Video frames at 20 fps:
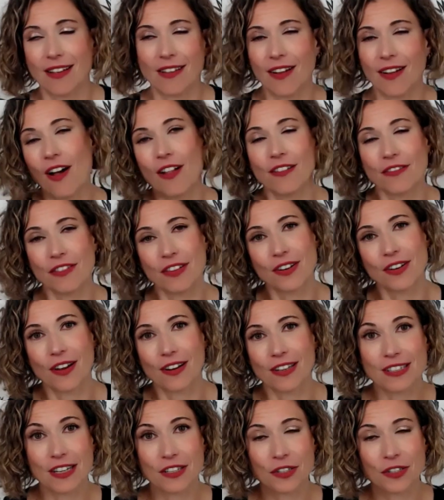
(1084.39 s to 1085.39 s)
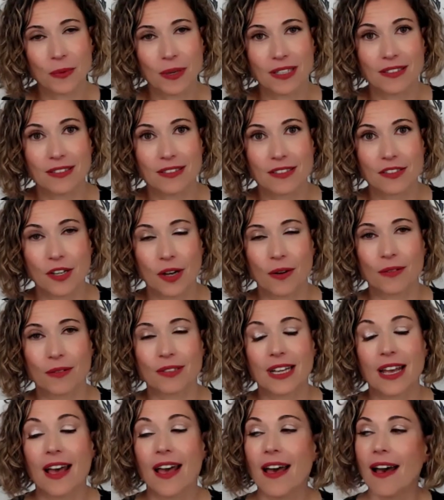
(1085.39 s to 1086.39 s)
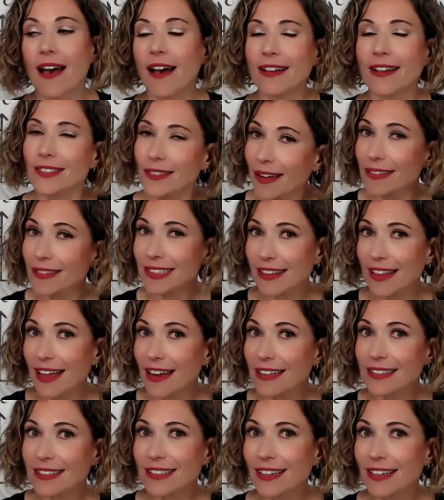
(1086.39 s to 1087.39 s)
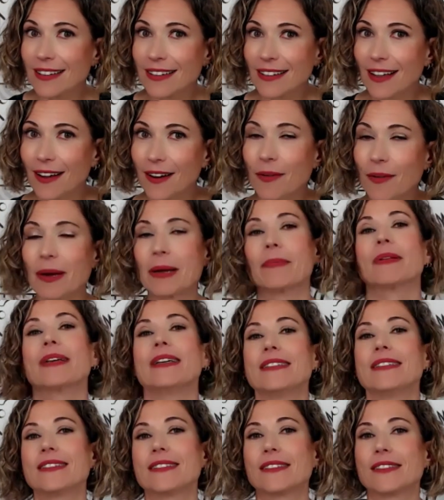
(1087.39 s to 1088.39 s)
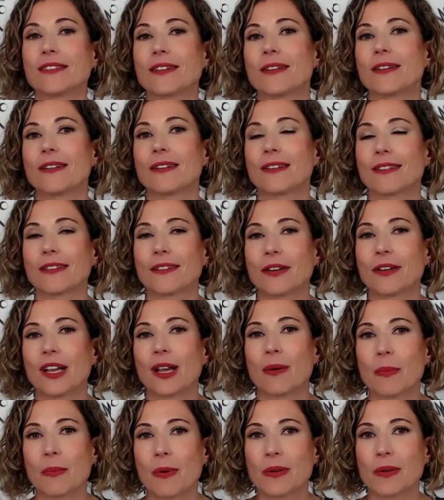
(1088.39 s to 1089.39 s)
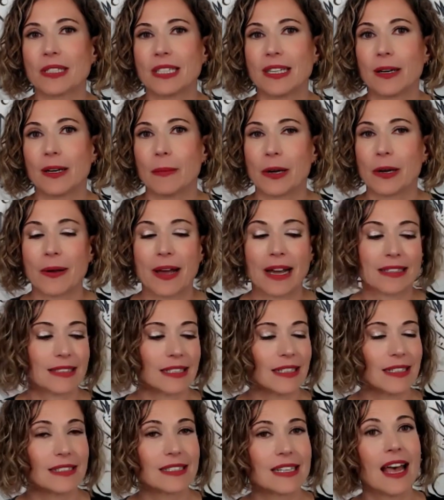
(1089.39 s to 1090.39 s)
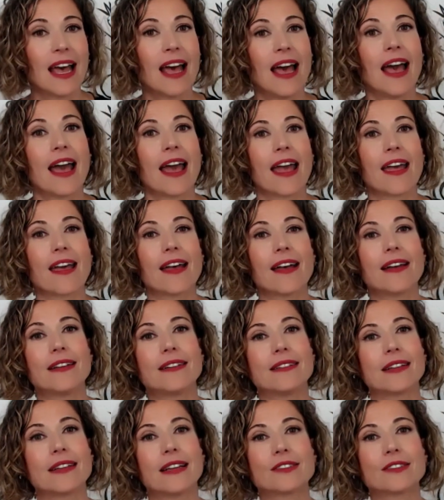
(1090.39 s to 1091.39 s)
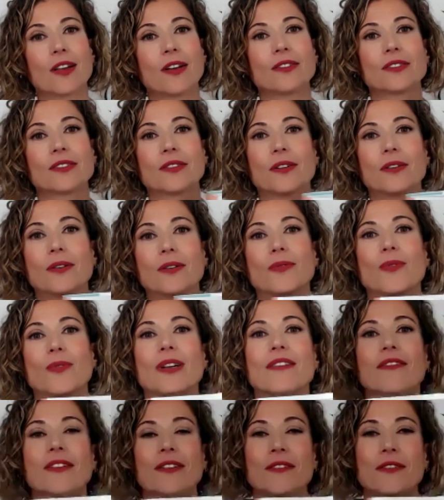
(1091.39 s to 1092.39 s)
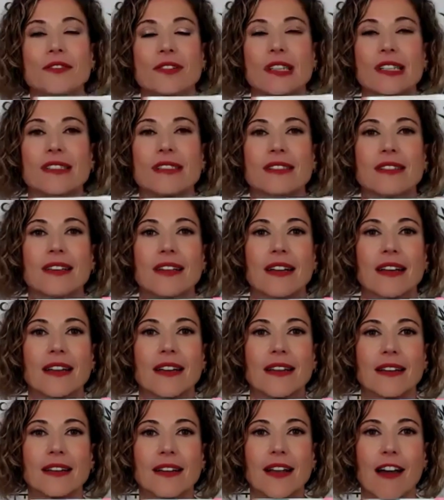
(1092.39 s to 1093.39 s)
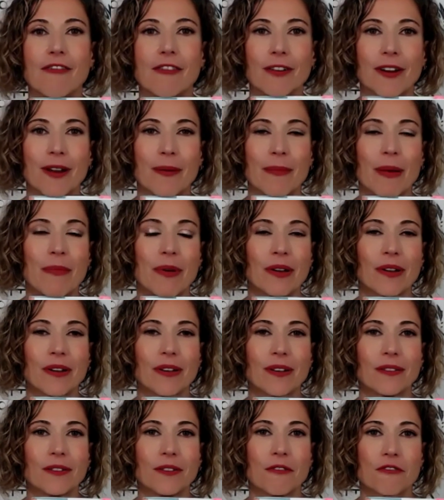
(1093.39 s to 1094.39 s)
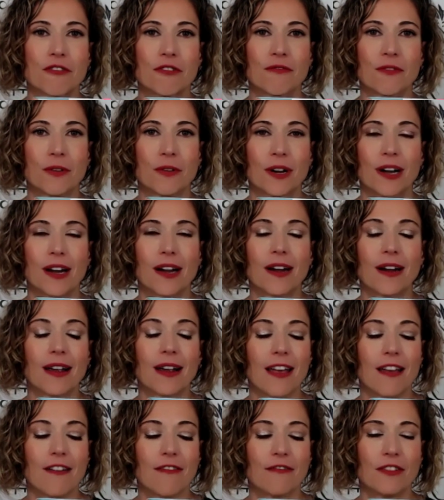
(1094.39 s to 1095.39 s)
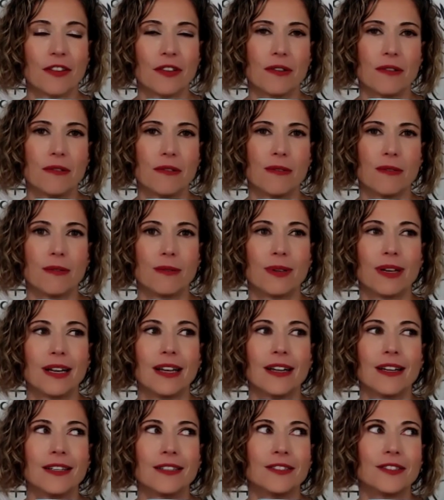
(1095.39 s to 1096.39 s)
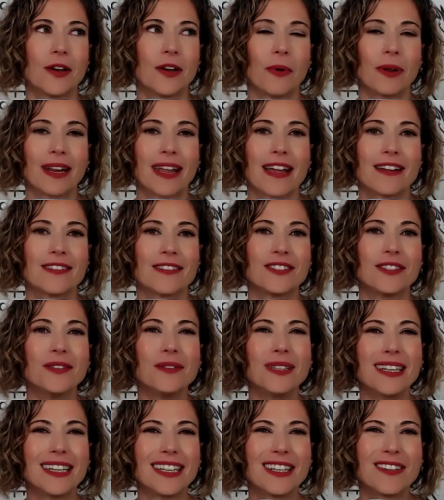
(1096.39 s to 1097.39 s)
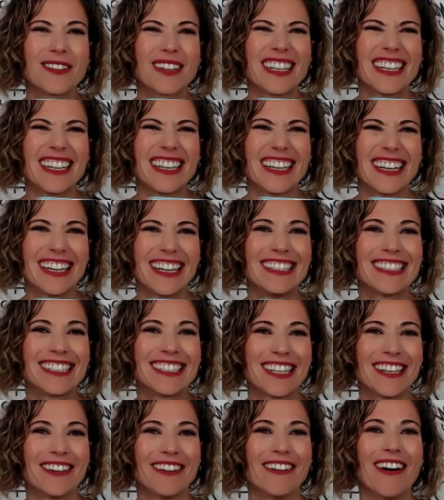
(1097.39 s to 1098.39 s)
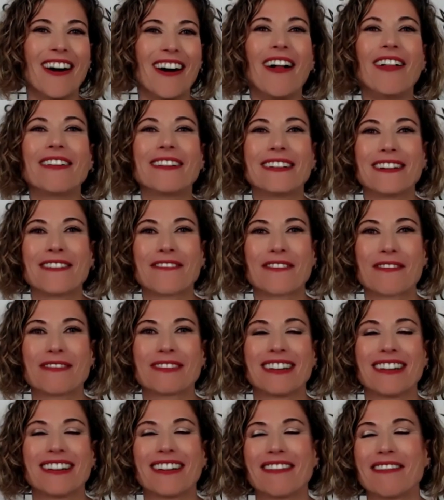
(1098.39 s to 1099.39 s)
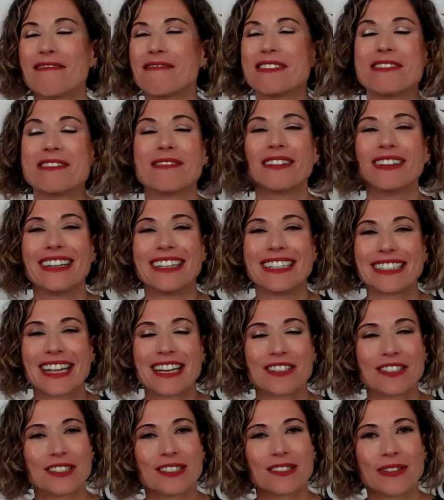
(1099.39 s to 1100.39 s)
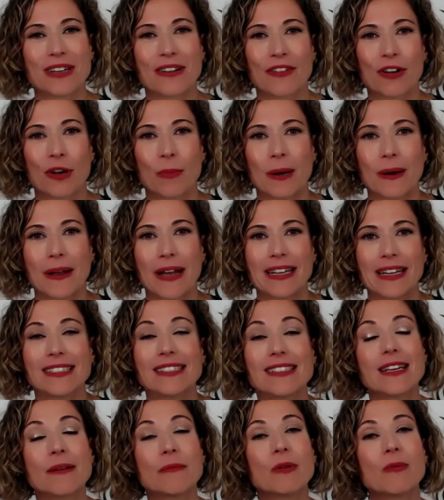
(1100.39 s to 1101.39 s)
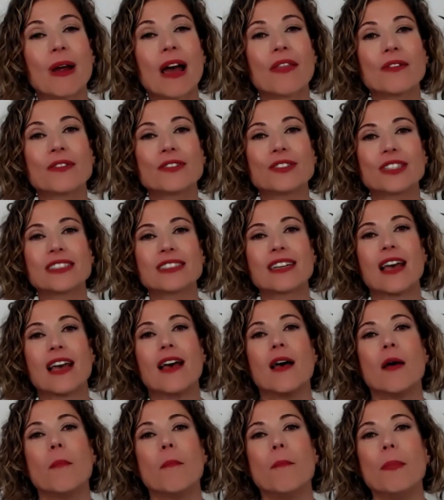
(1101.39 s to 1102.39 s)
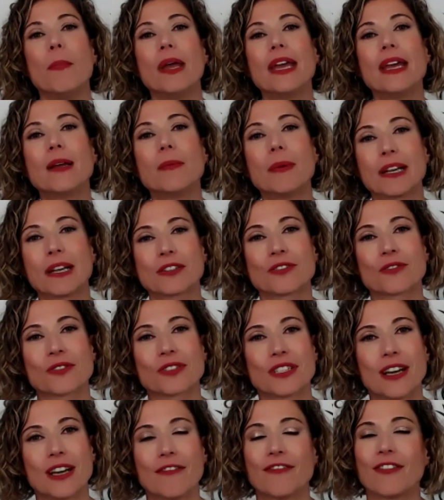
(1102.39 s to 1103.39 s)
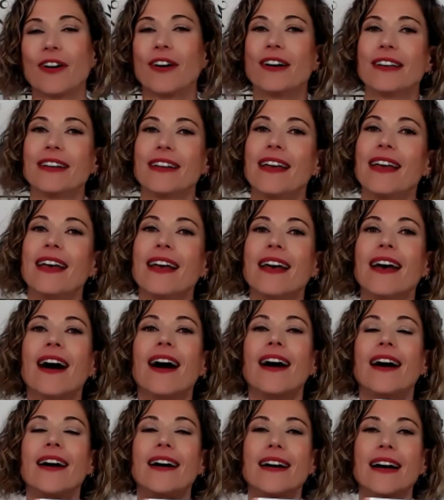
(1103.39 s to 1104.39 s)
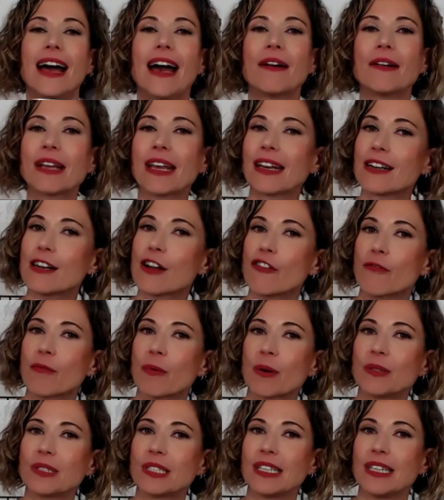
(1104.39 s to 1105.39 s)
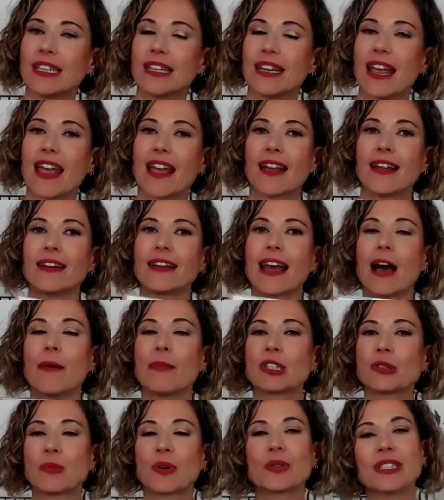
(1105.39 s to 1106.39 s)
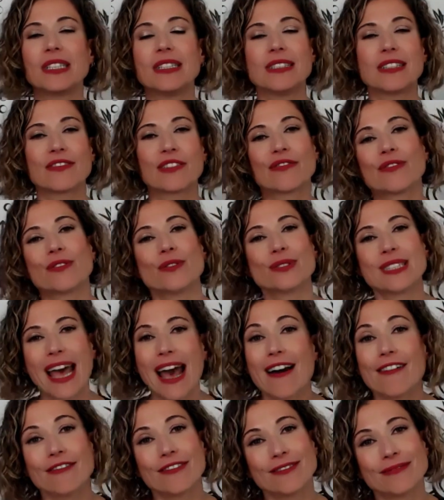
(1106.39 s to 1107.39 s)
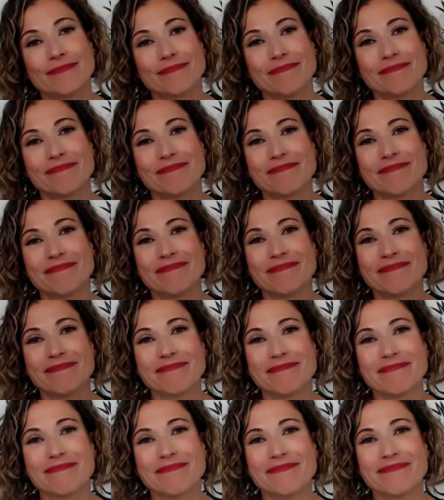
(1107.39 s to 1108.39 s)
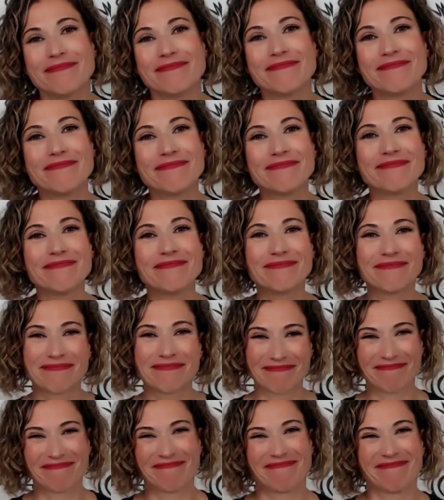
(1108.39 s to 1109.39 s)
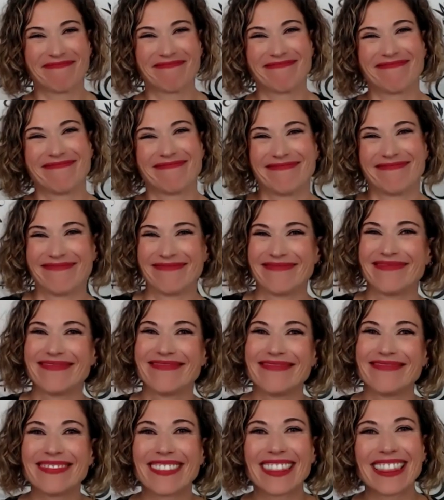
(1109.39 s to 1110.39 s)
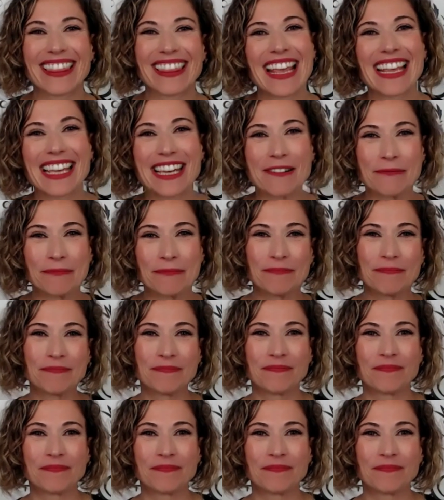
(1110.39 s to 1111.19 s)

Uh, all of the non essential ones don't. Uh, so I would say that is a, a, great place to start learning about protein and amino acids. And it's also one of the nutrients that I cover in my book, Nutrivore. If you don't want to get too nitty gritty into all of the different utilizations for different amino acids and would rather just big picture stuff on uh, how to get enough protein and how much protein different foods have. I love that. Thank you so much, Dr. Sarah. Thank you.